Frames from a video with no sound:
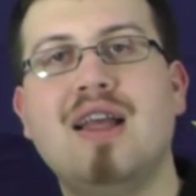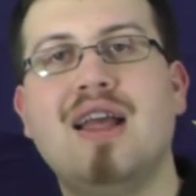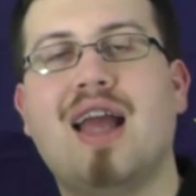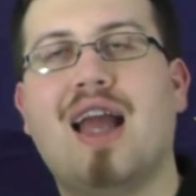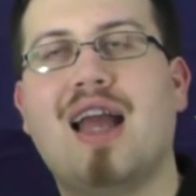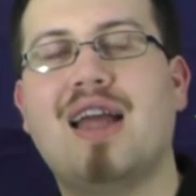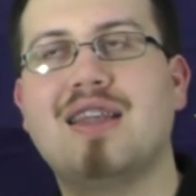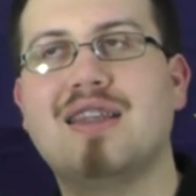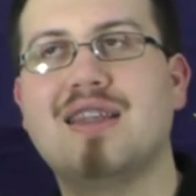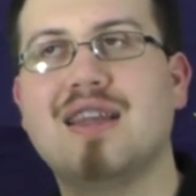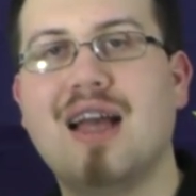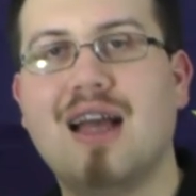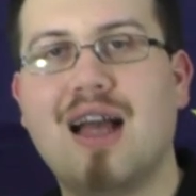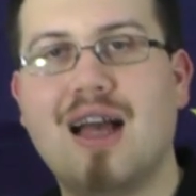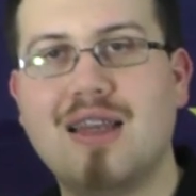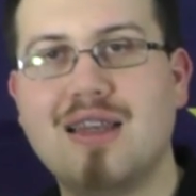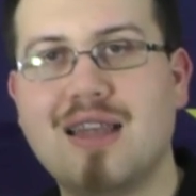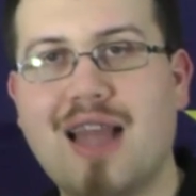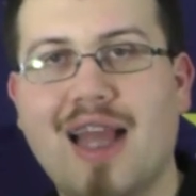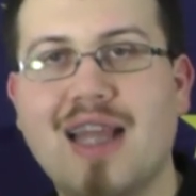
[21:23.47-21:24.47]
And
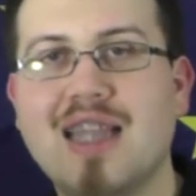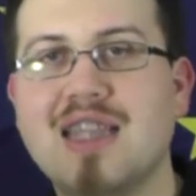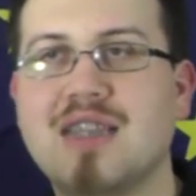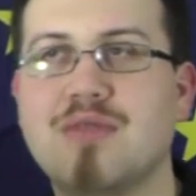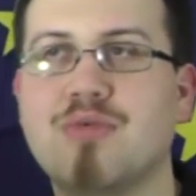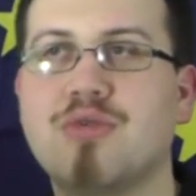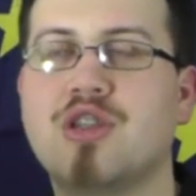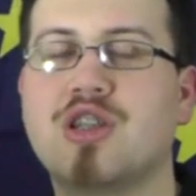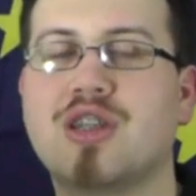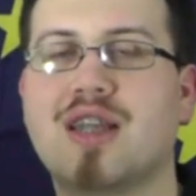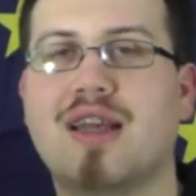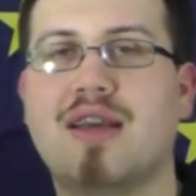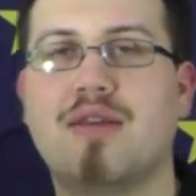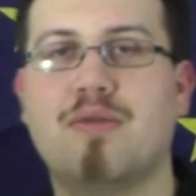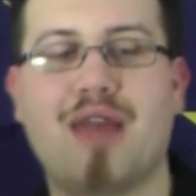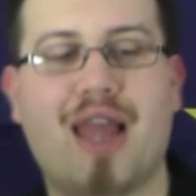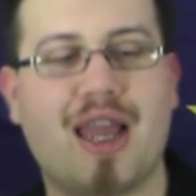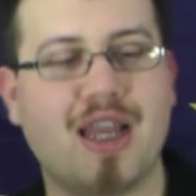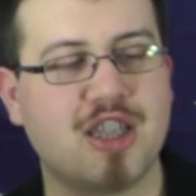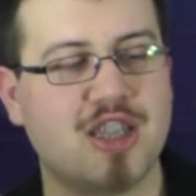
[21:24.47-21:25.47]
knights which
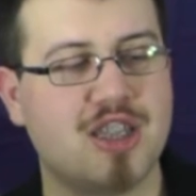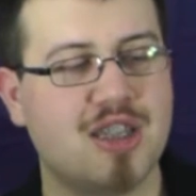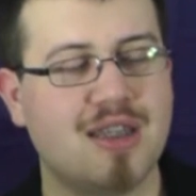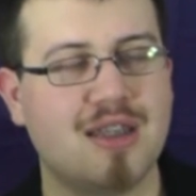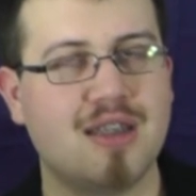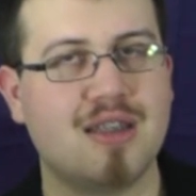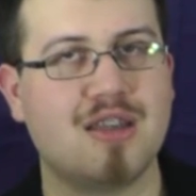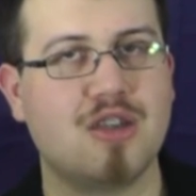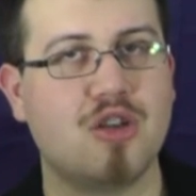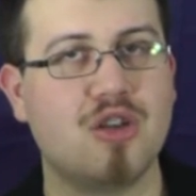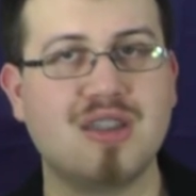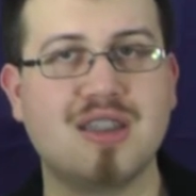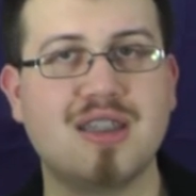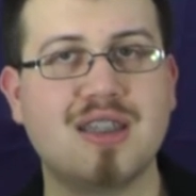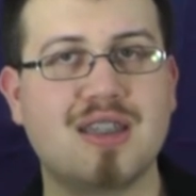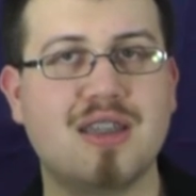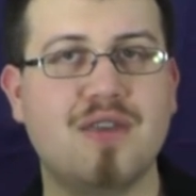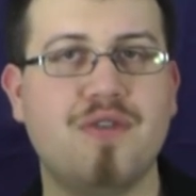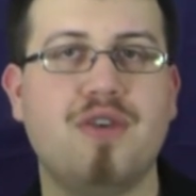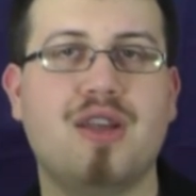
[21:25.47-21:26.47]
were actually not
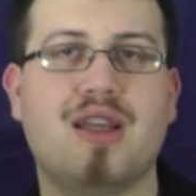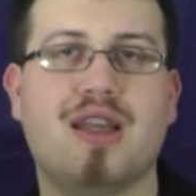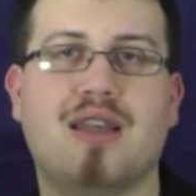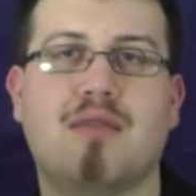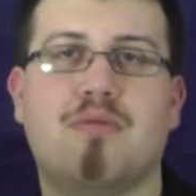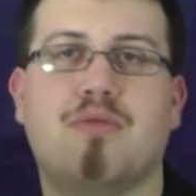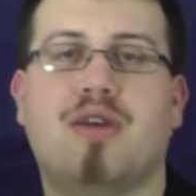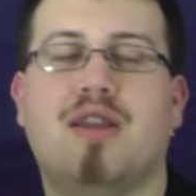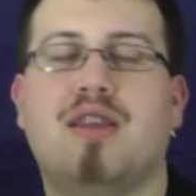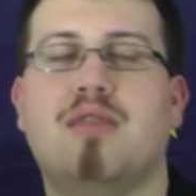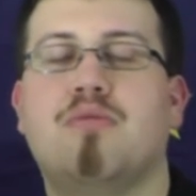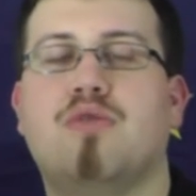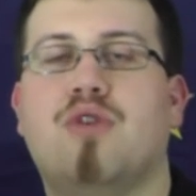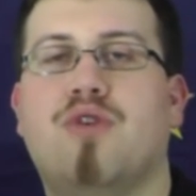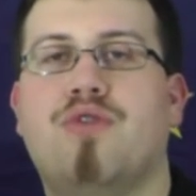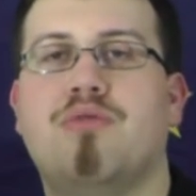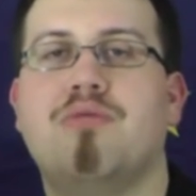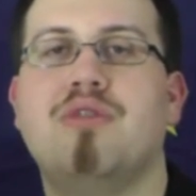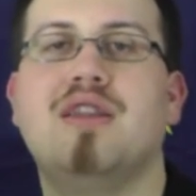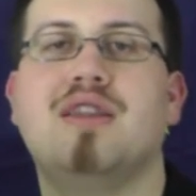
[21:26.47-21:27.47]
significant anymore
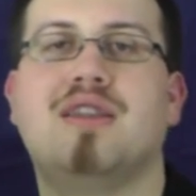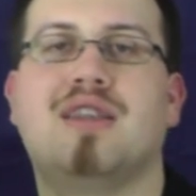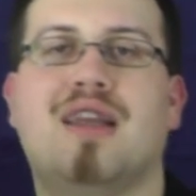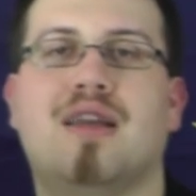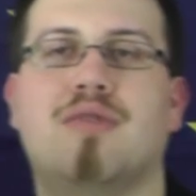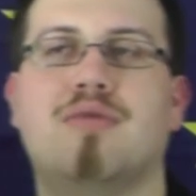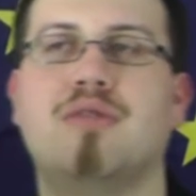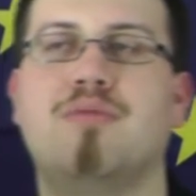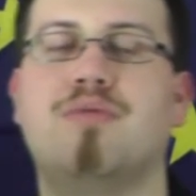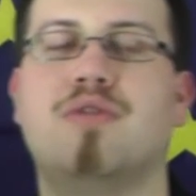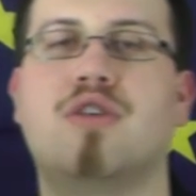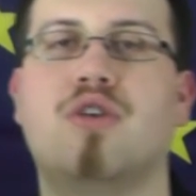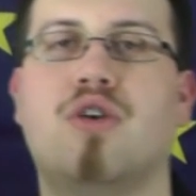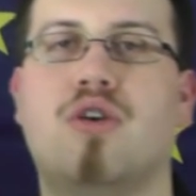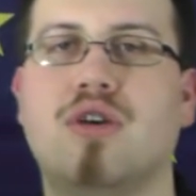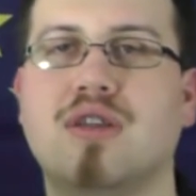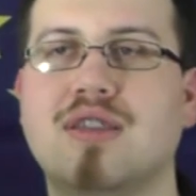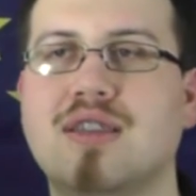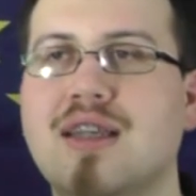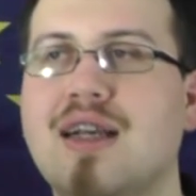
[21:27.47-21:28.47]
for military,
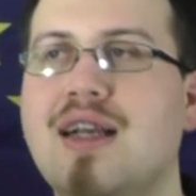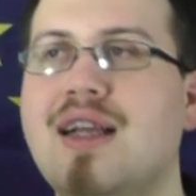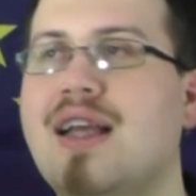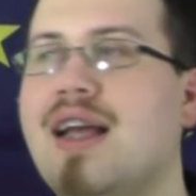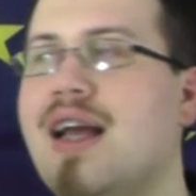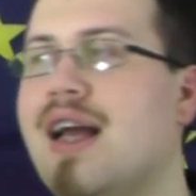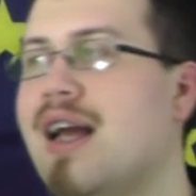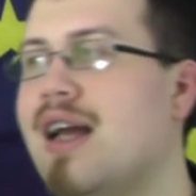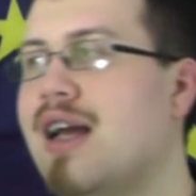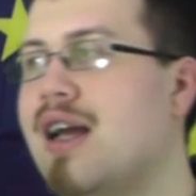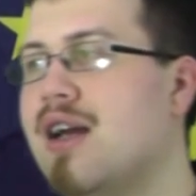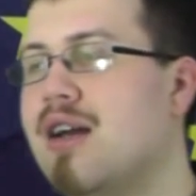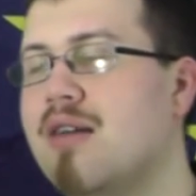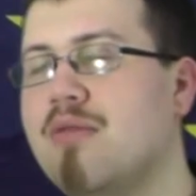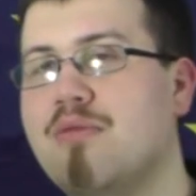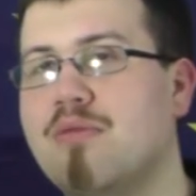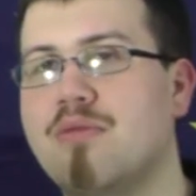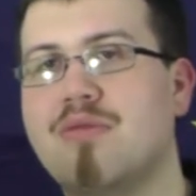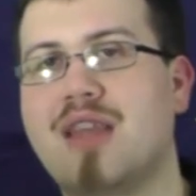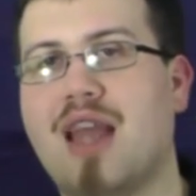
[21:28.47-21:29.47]
because
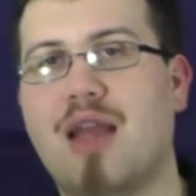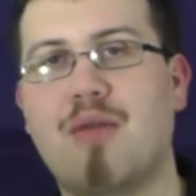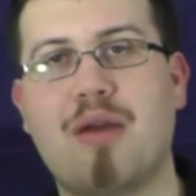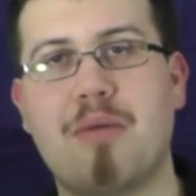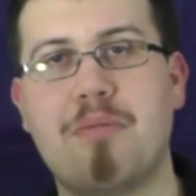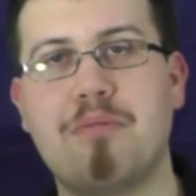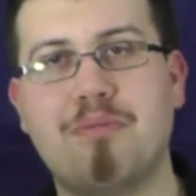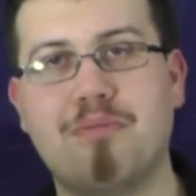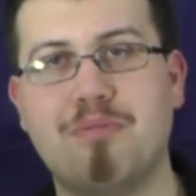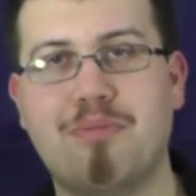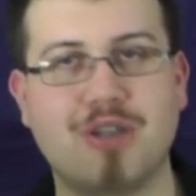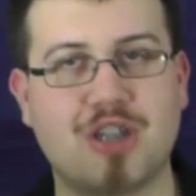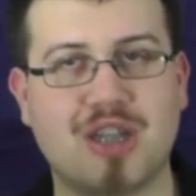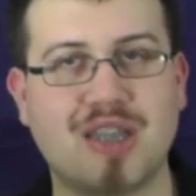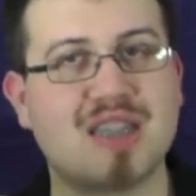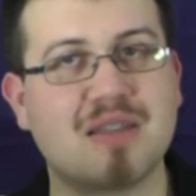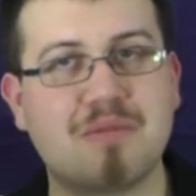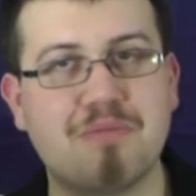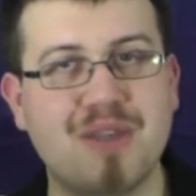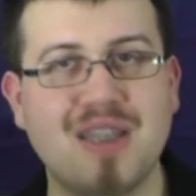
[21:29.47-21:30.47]
they were
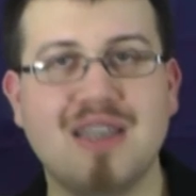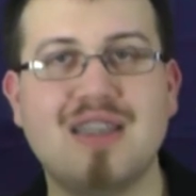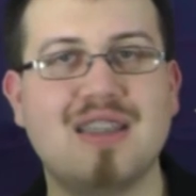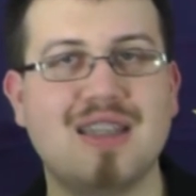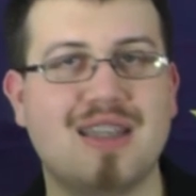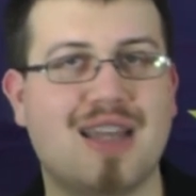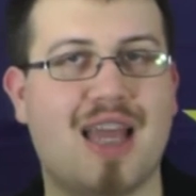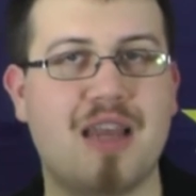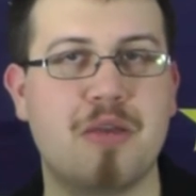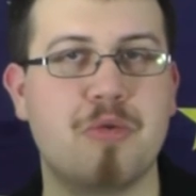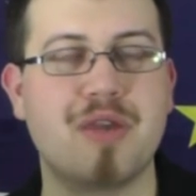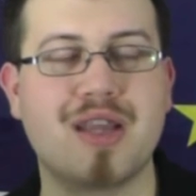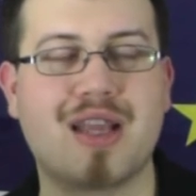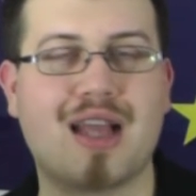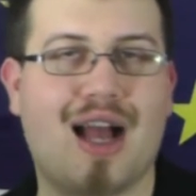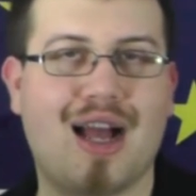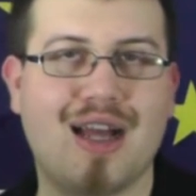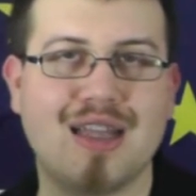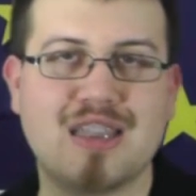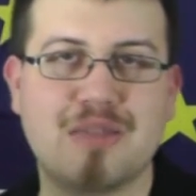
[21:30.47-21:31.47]
just beaten in any
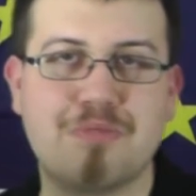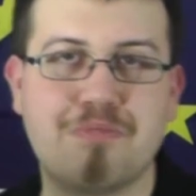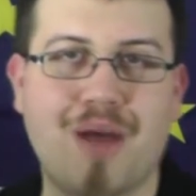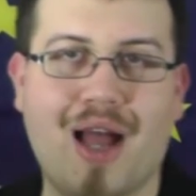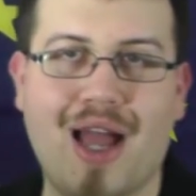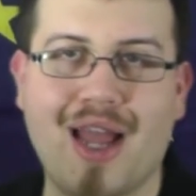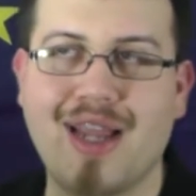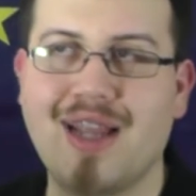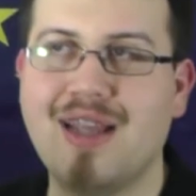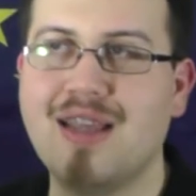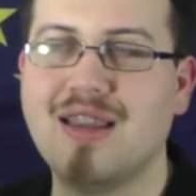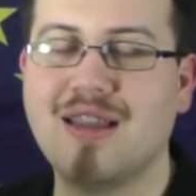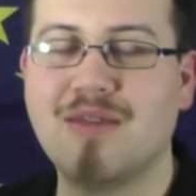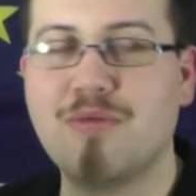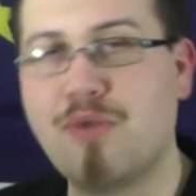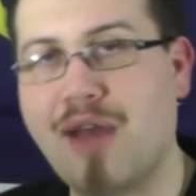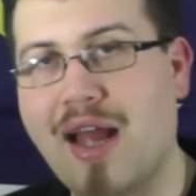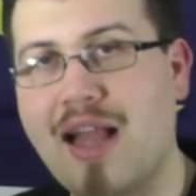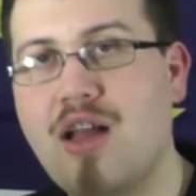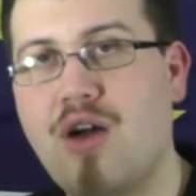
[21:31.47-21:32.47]
regards by the
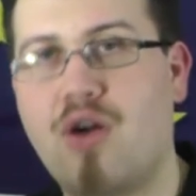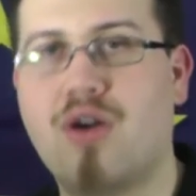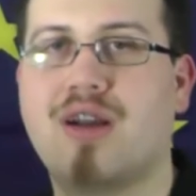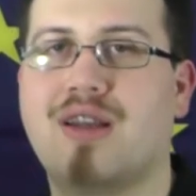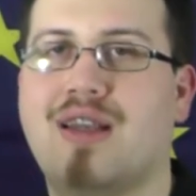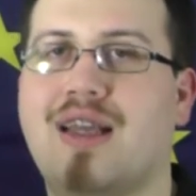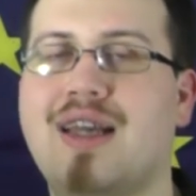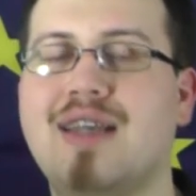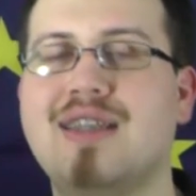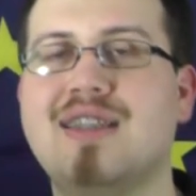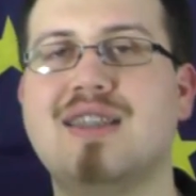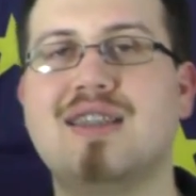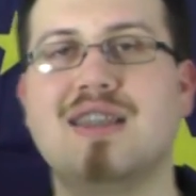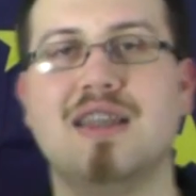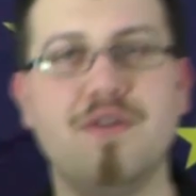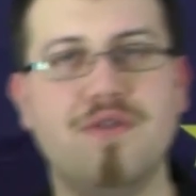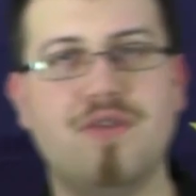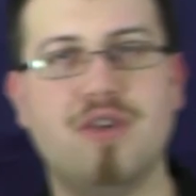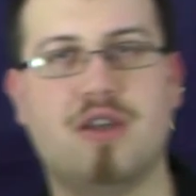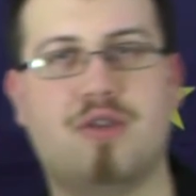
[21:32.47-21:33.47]
well-organized
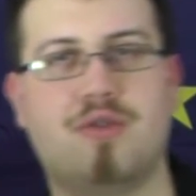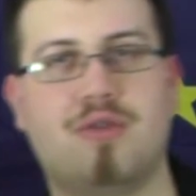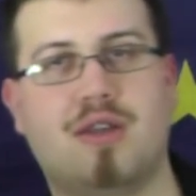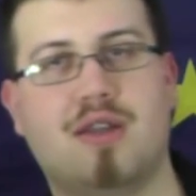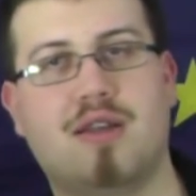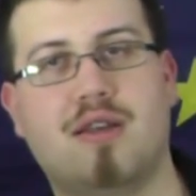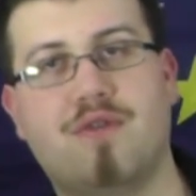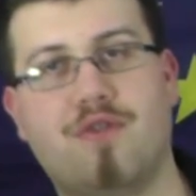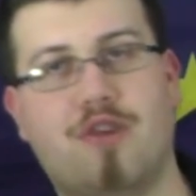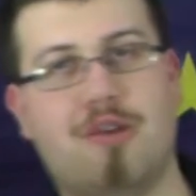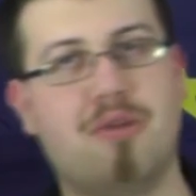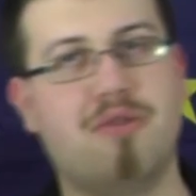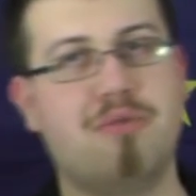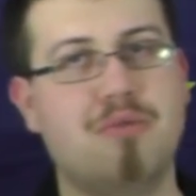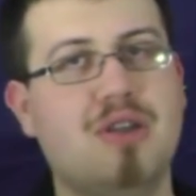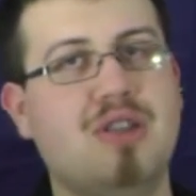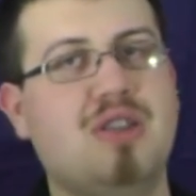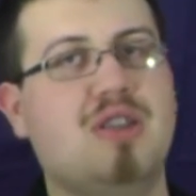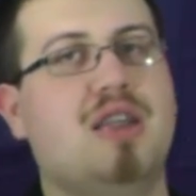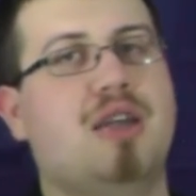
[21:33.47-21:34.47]
infantry in form of
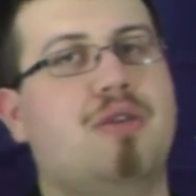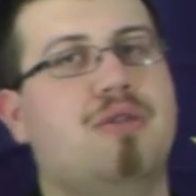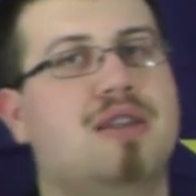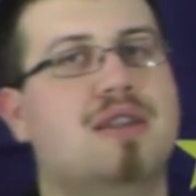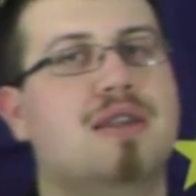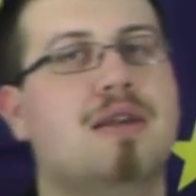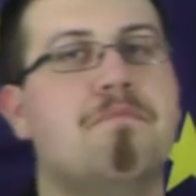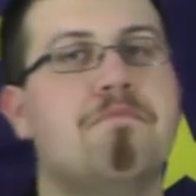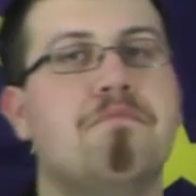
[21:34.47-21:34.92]
mercenaries.